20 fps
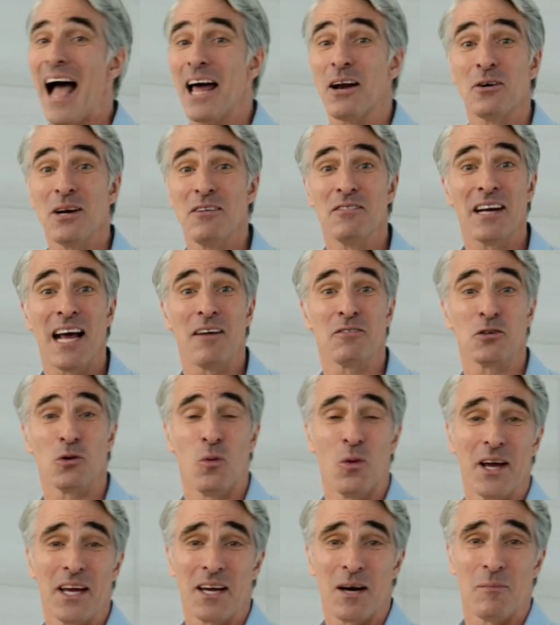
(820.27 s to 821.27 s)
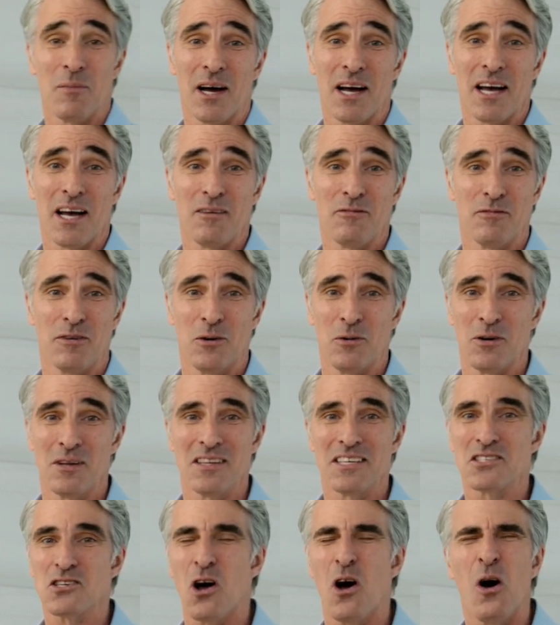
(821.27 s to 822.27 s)
camera of your iPhone,
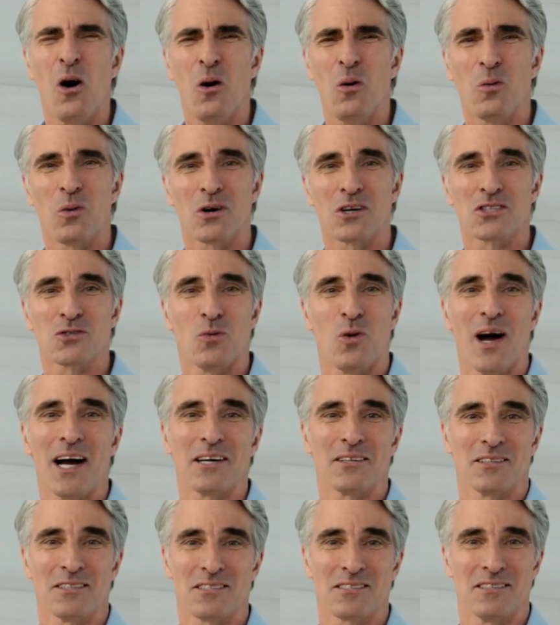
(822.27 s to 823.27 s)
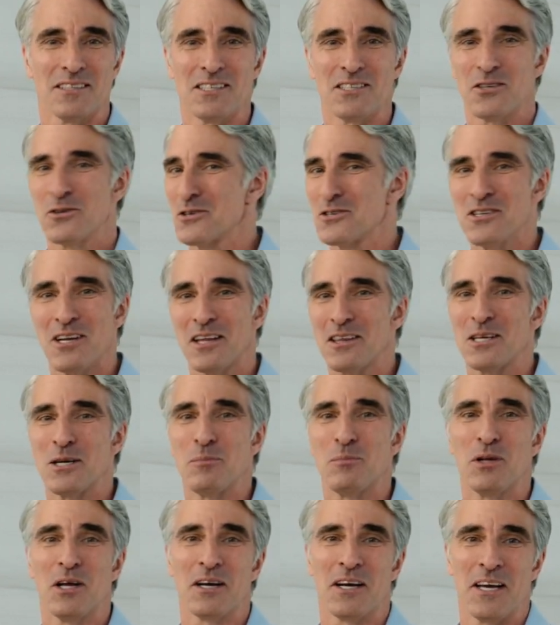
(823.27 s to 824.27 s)
and with
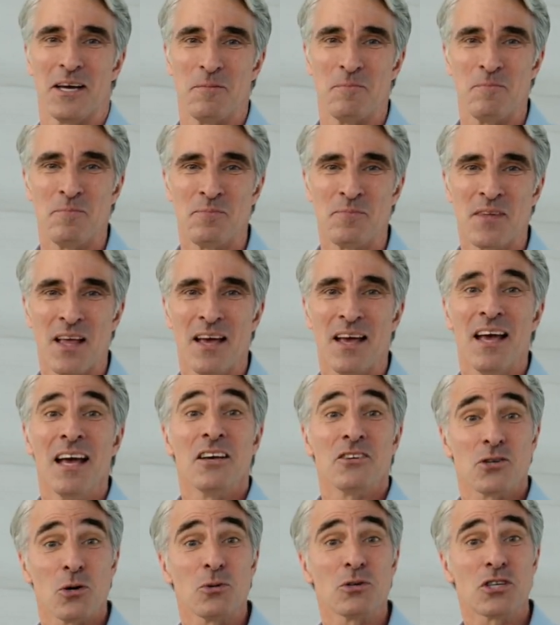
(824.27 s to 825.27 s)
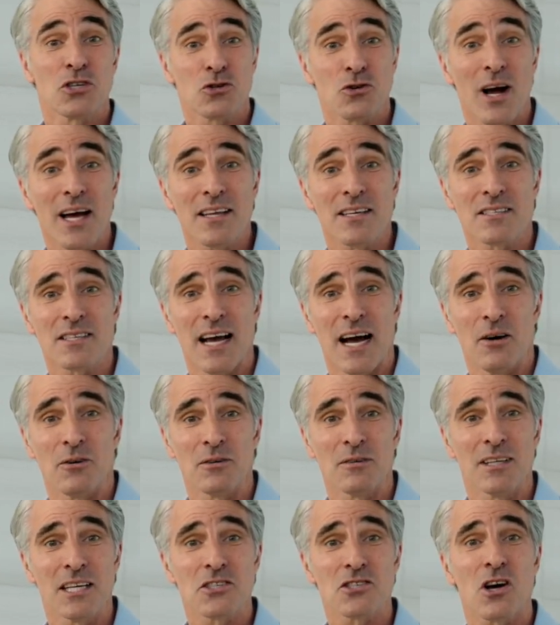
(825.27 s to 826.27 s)
that, you use the high
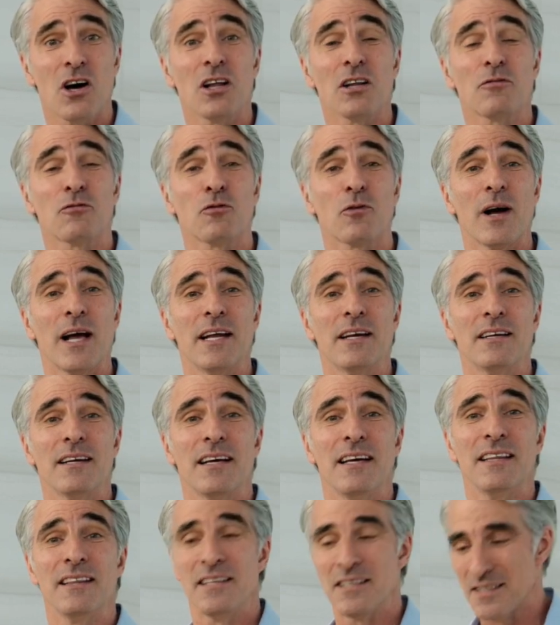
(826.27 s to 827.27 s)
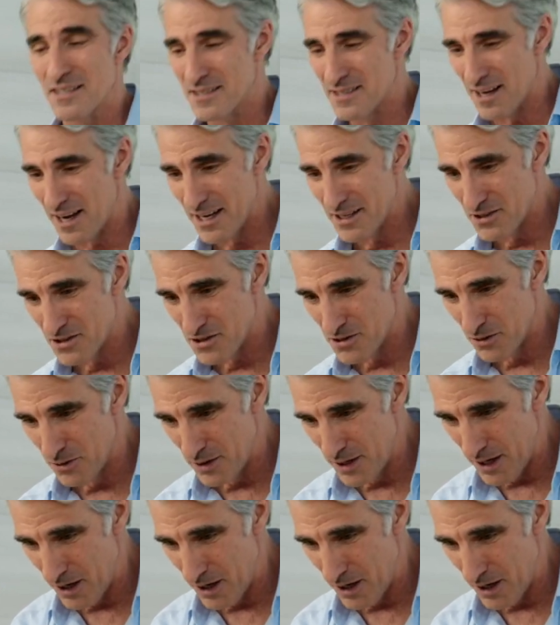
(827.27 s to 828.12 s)
resolution of these iPhone